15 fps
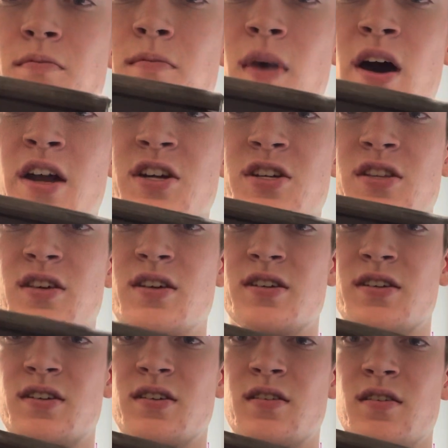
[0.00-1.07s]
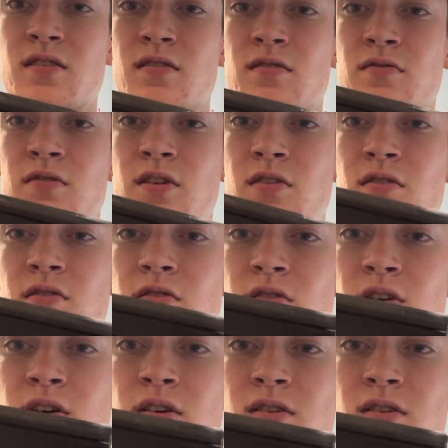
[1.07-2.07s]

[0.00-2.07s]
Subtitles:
match this little